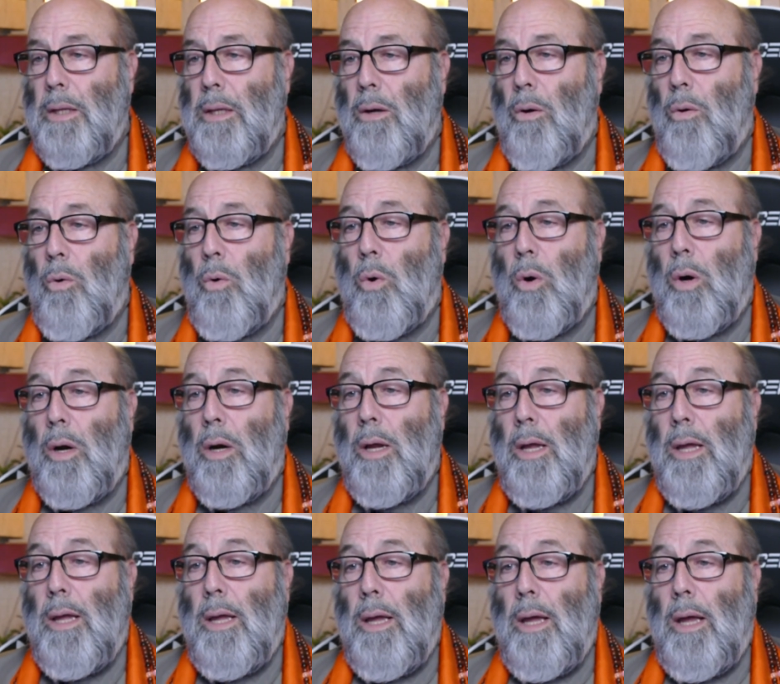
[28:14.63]
or
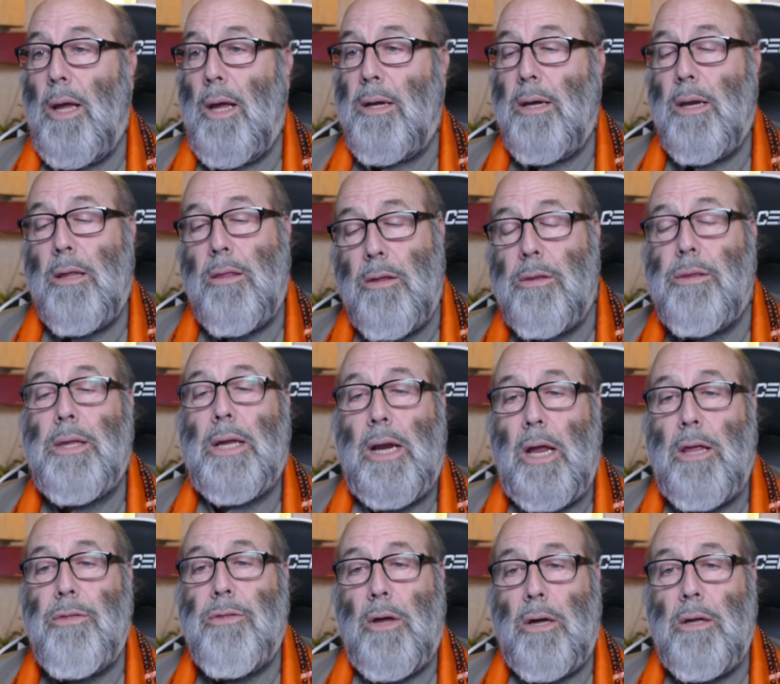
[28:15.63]
another thing
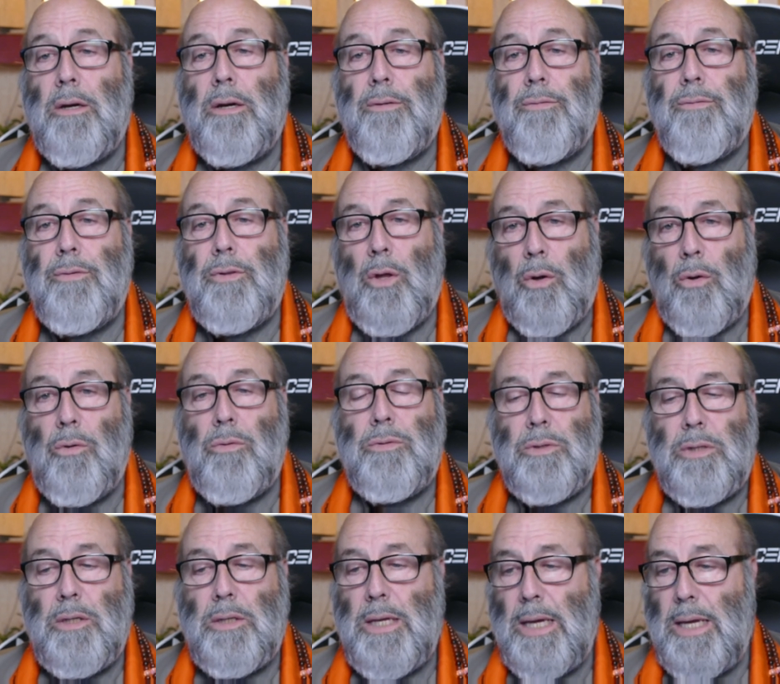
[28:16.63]
I thought of, though,
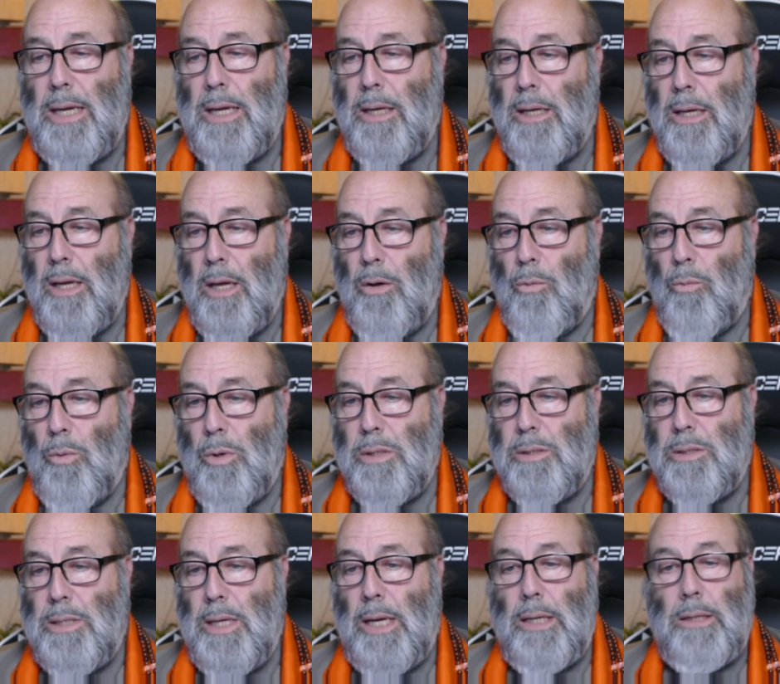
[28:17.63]
today
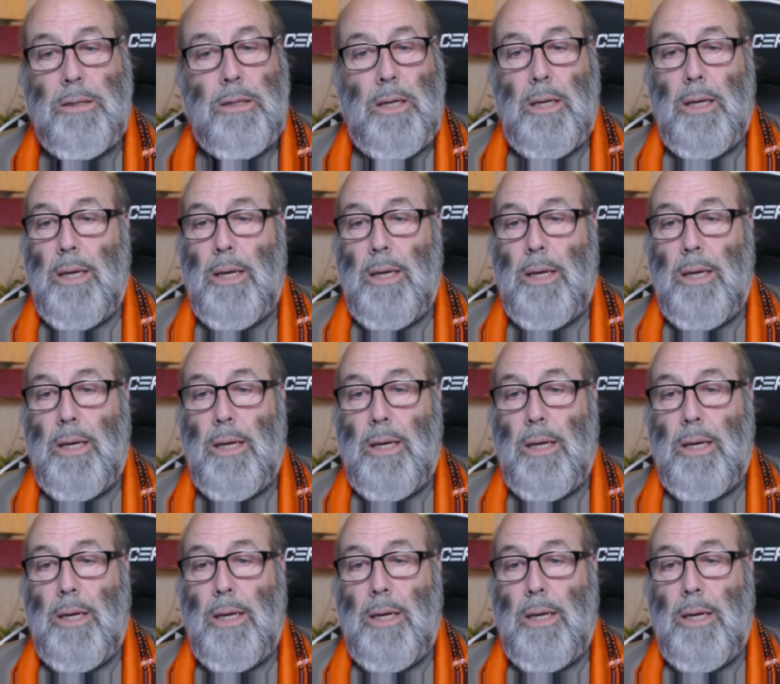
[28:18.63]
was that